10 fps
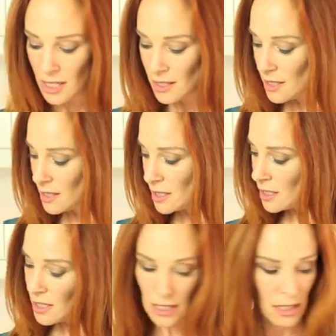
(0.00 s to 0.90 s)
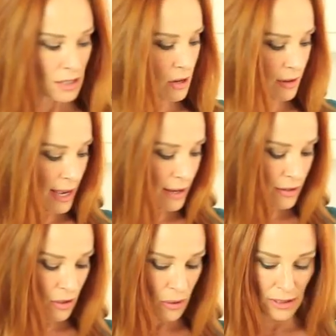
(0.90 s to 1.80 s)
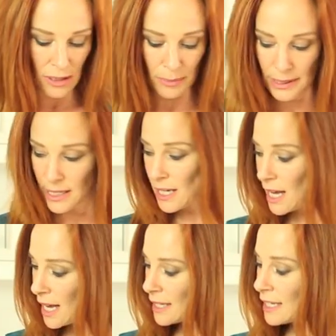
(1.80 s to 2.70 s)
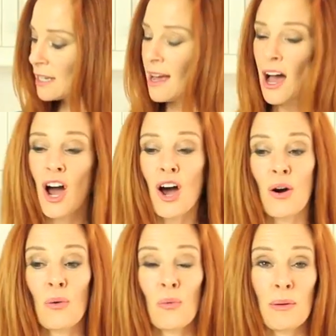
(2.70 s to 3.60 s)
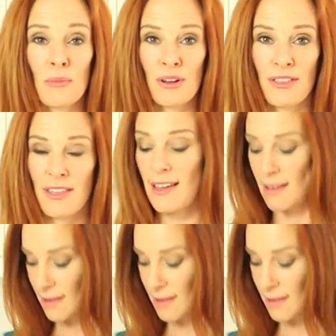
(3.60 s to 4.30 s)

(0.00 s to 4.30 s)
Dun, dun, dun. Okay, so a little bit honey. Oh, one more thing.